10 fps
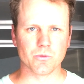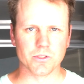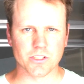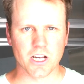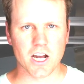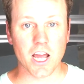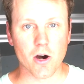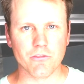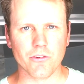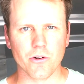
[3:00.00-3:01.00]
was
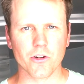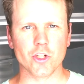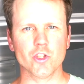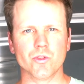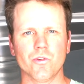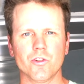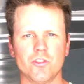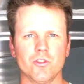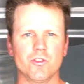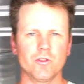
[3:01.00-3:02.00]
helpful or useful
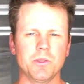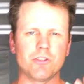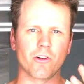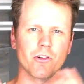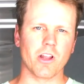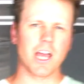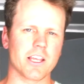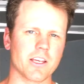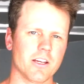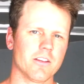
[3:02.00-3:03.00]
to you, be sure to
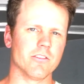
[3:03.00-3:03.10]
like the